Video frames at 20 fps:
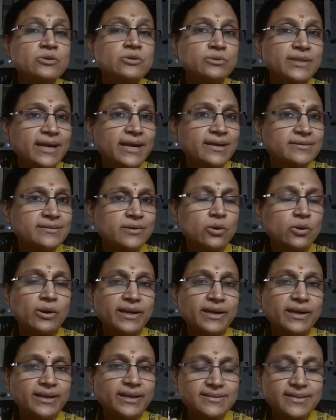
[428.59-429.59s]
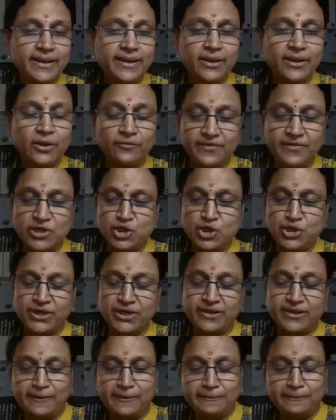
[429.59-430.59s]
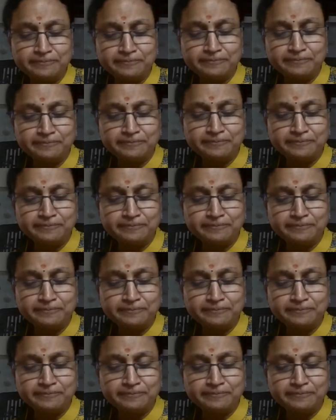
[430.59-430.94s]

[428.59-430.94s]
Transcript: So that is the context setting of engineering.